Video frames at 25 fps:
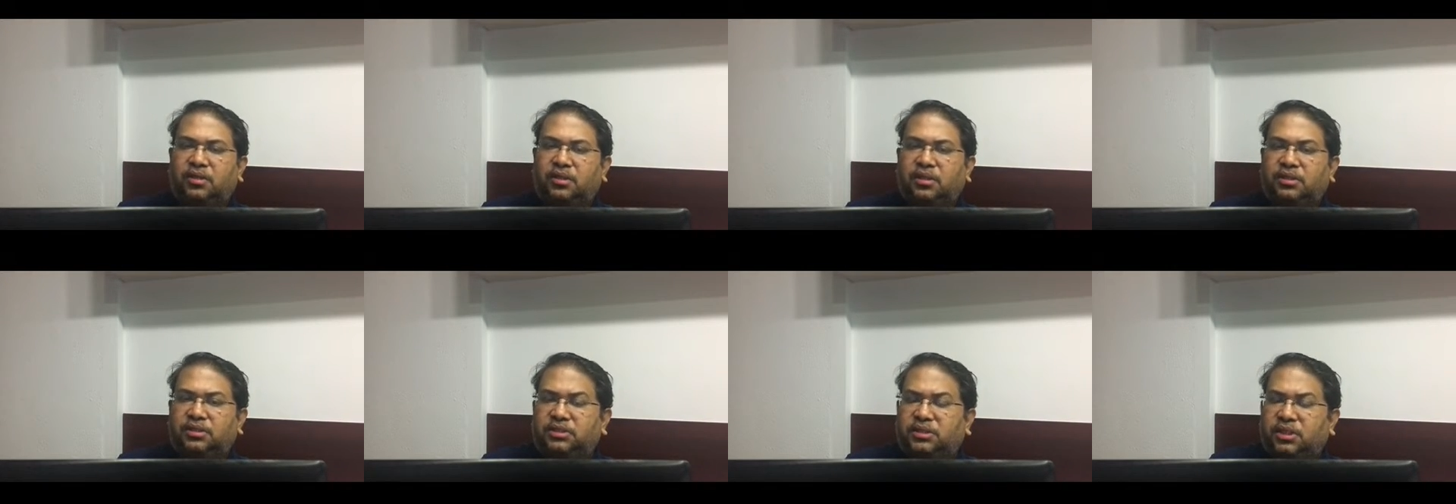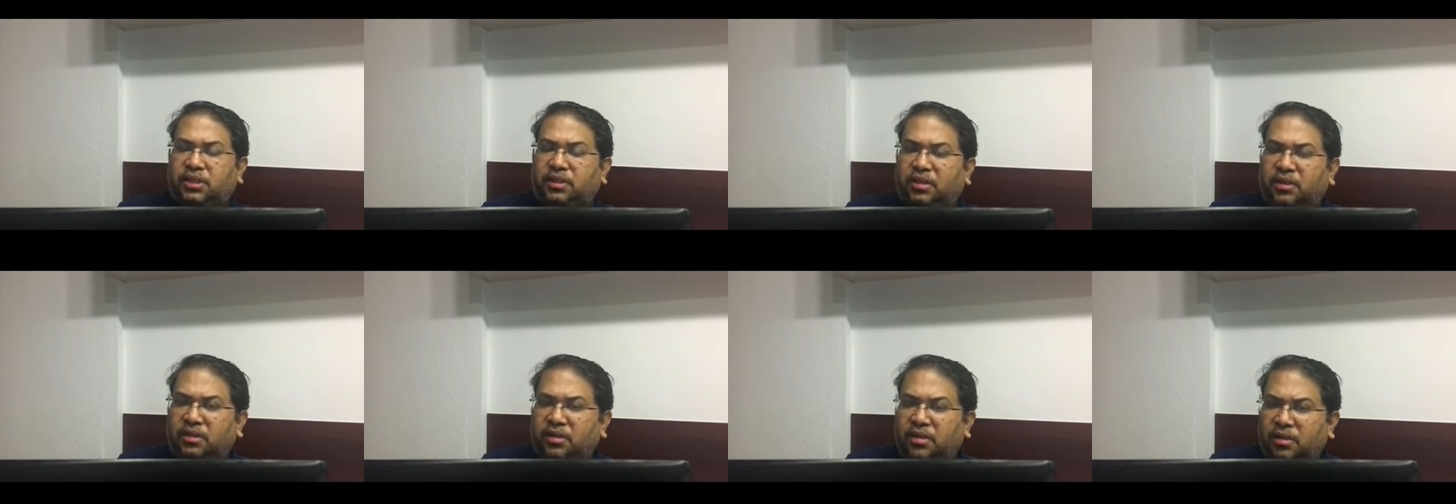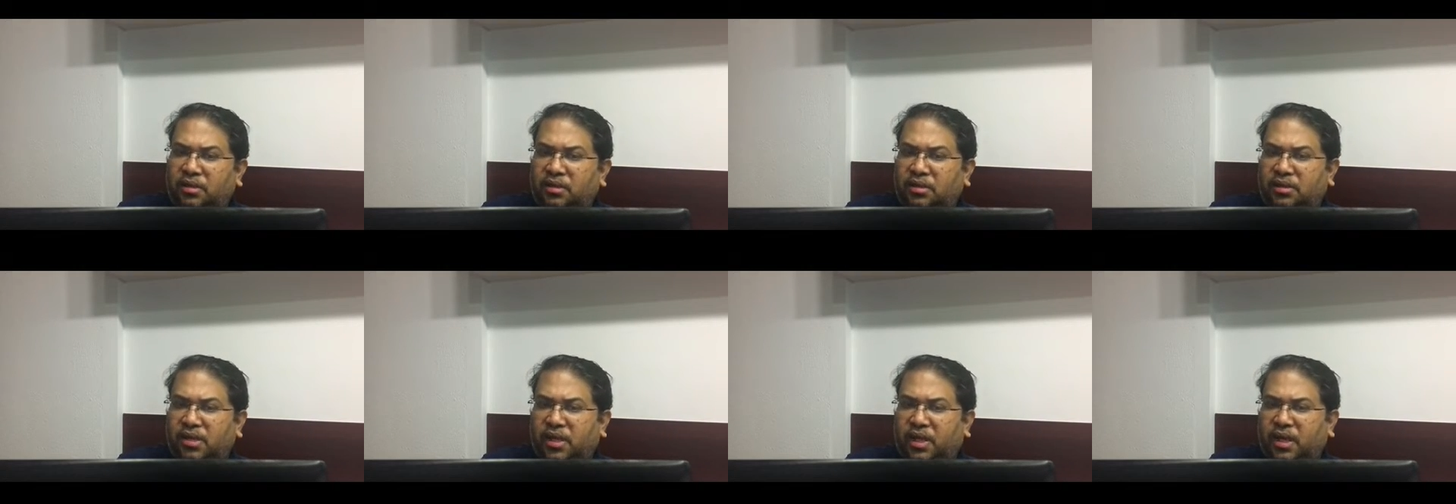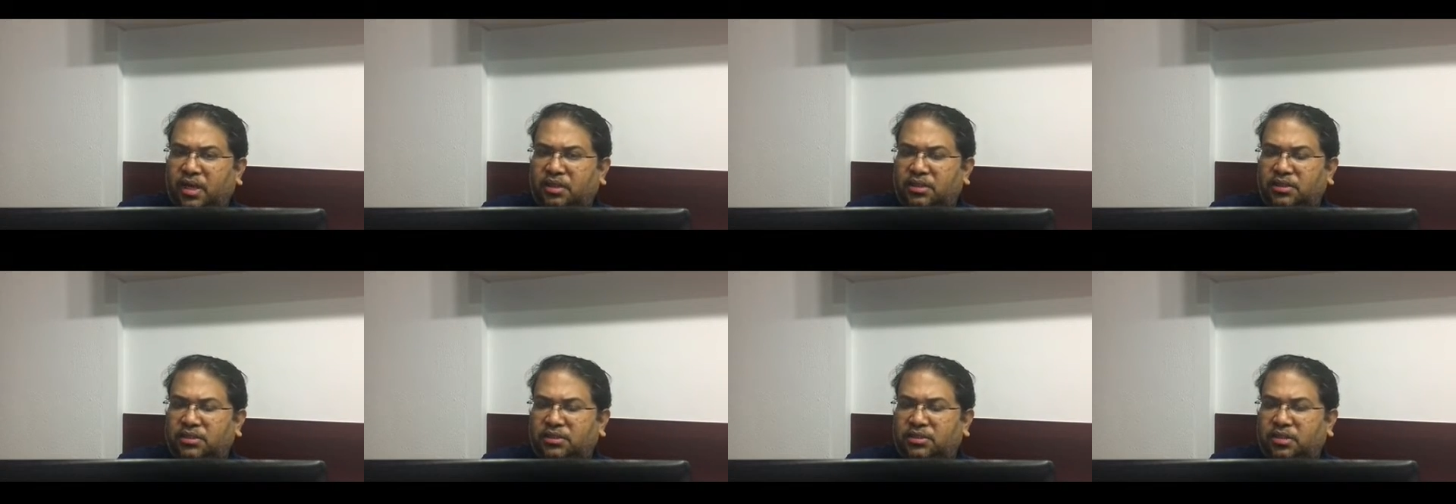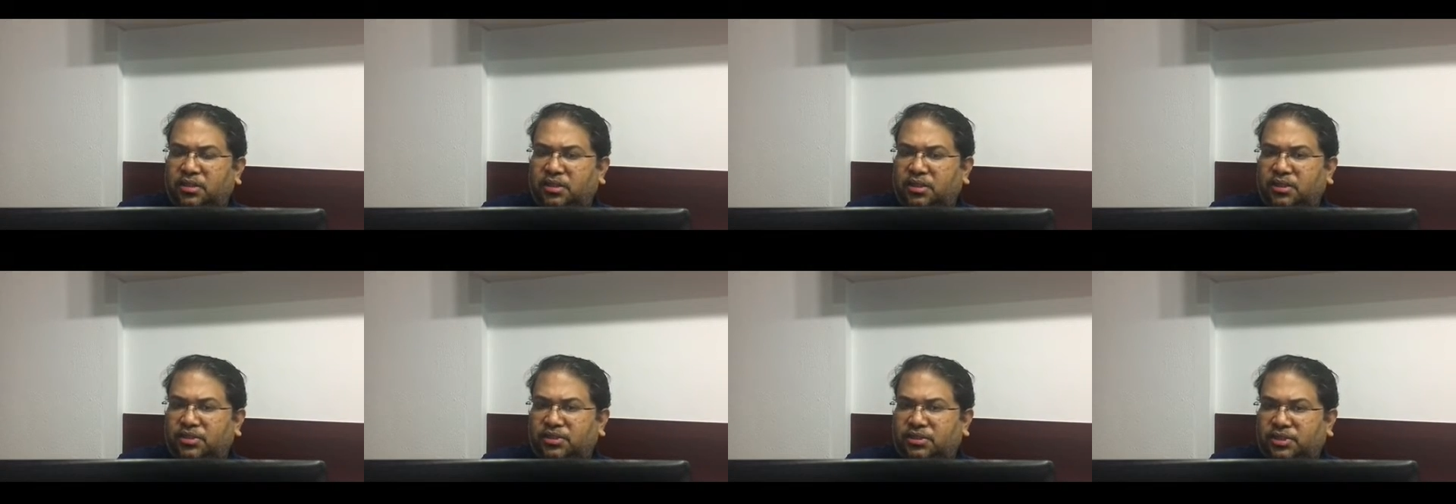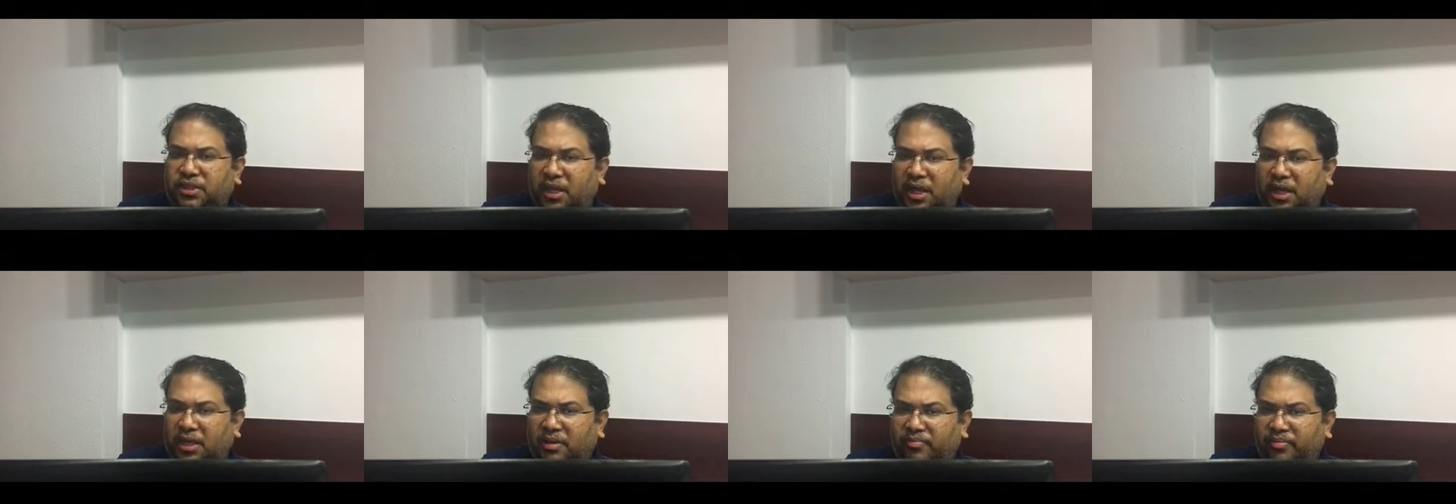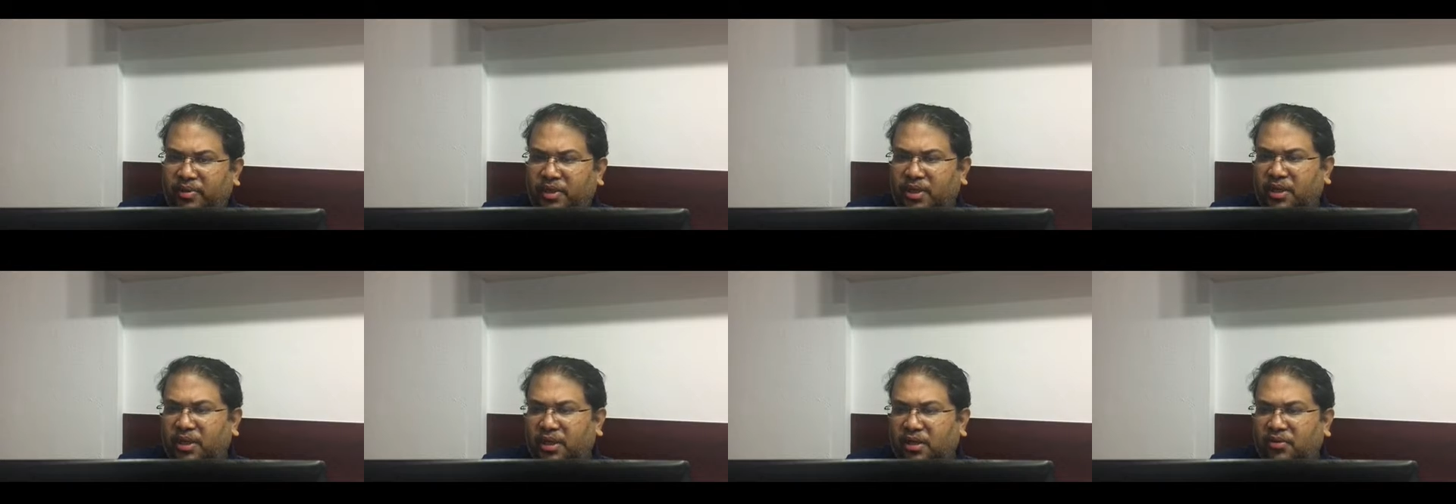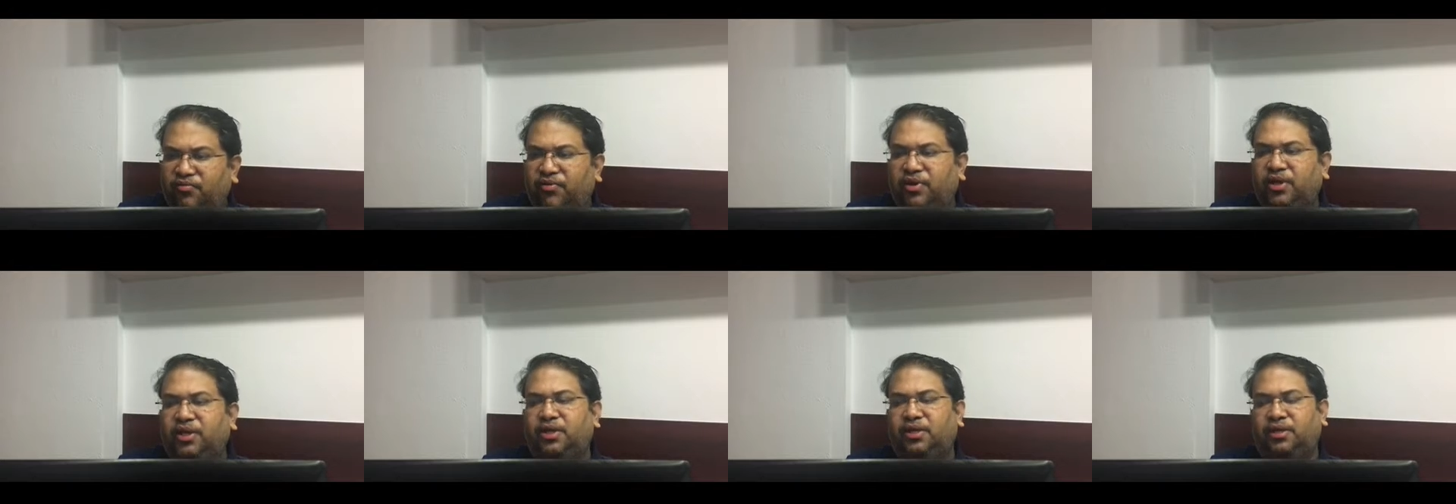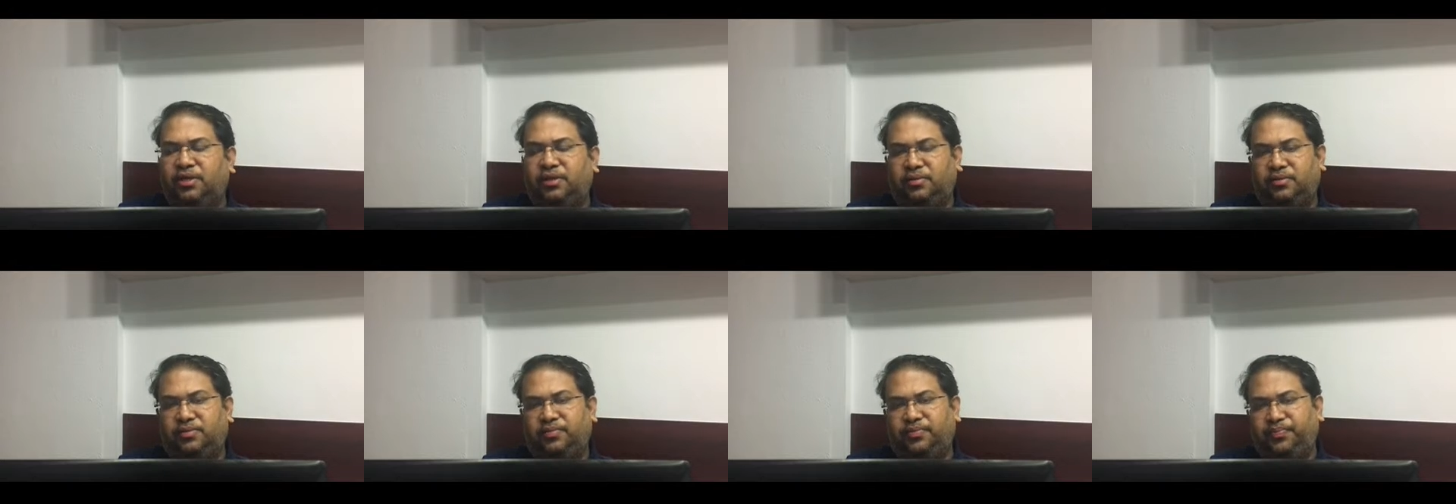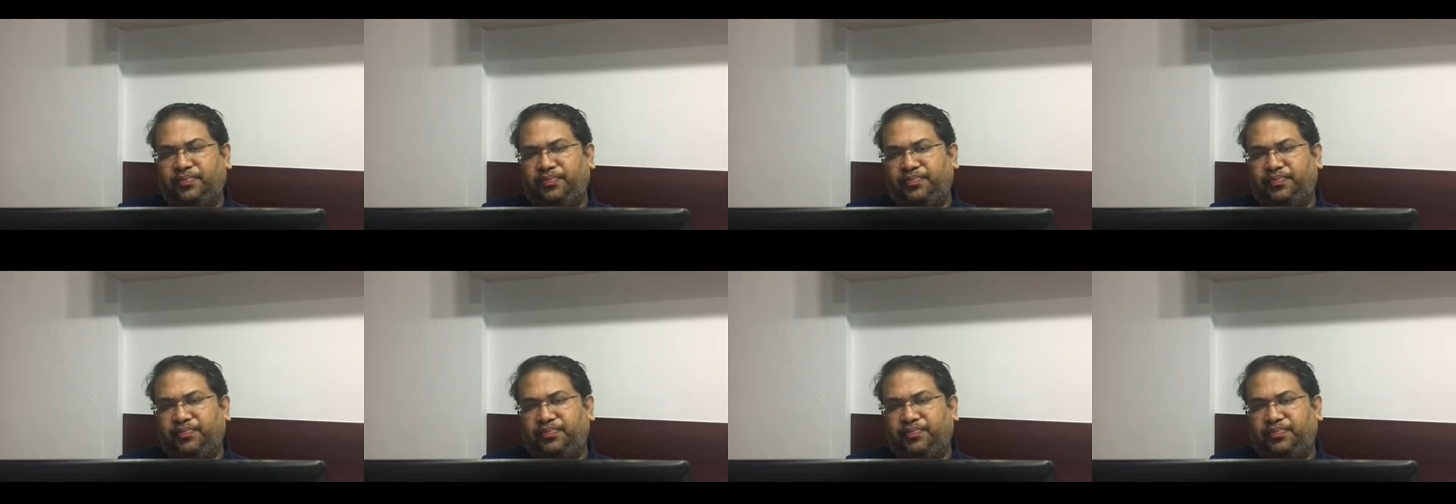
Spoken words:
the central tax shall be levied